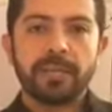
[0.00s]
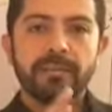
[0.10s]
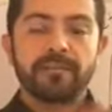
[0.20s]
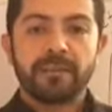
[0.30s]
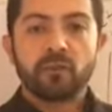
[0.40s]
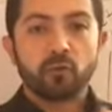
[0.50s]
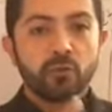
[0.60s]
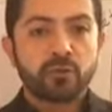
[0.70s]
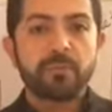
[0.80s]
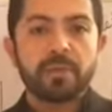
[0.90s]
different
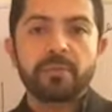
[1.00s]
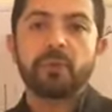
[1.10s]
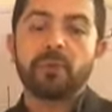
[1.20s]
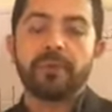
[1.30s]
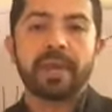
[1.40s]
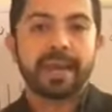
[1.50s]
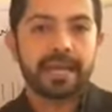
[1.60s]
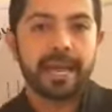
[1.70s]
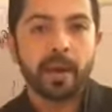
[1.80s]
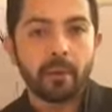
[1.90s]
groups of people that I can
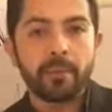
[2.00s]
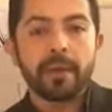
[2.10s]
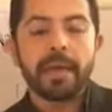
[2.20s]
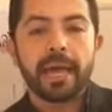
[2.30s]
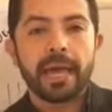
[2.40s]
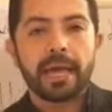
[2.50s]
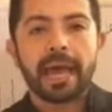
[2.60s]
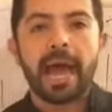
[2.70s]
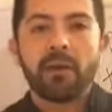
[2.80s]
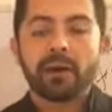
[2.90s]
help and
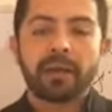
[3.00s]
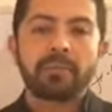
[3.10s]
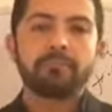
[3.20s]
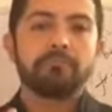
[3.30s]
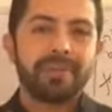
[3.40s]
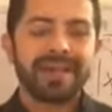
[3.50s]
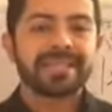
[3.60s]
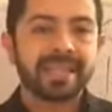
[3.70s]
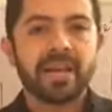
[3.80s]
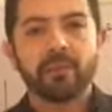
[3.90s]
how I can
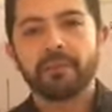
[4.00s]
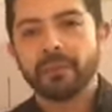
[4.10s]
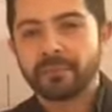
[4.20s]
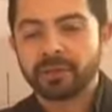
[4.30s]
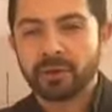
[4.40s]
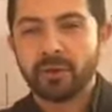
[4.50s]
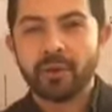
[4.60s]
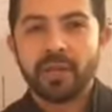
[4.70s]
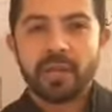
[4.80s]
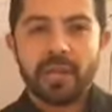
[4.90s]
best help them. So
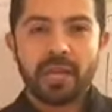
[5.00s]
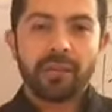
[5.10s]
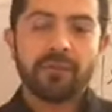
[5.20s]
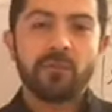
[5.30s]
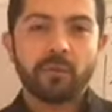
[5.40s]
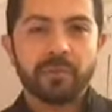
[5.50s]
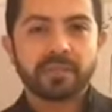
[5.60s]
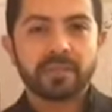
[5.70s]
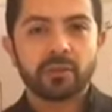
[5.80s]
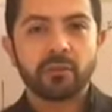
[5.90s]
if you're a
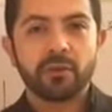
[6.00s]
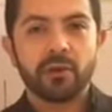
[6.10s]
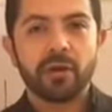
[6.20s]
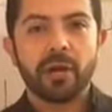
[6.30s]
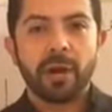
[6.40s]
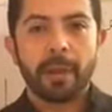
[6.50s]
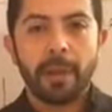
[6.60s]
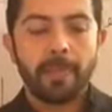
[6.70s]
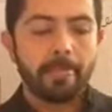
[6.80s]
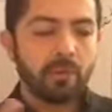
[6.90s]
business owner
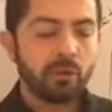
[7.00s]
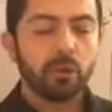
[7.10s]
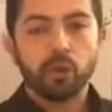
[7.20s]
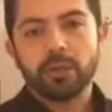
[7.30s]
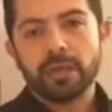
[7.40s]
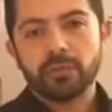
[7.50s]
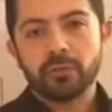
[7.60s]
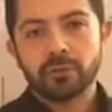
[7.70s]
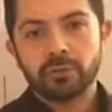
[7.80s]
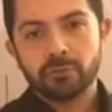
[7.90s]
and you're looking
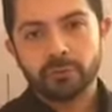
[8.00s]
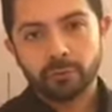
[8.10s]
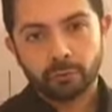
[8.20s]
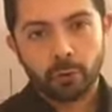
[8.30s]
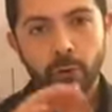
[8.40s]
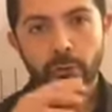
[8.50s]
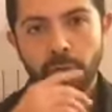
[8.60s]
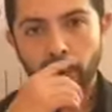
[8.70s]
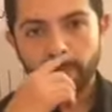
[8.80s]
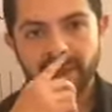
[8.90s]
to grow
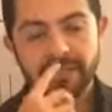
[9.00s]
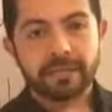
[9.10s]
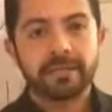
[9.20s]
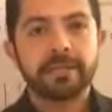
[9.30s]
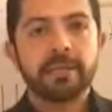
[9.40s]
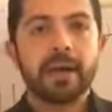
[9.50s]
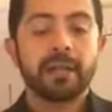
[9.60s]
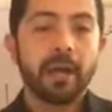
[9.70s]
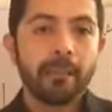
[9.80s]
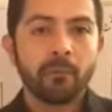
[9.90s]
your business a
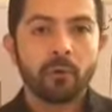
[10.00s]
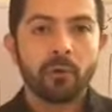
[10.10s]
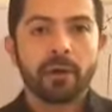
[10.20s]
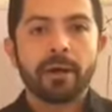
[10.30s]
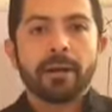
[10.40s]
lot more,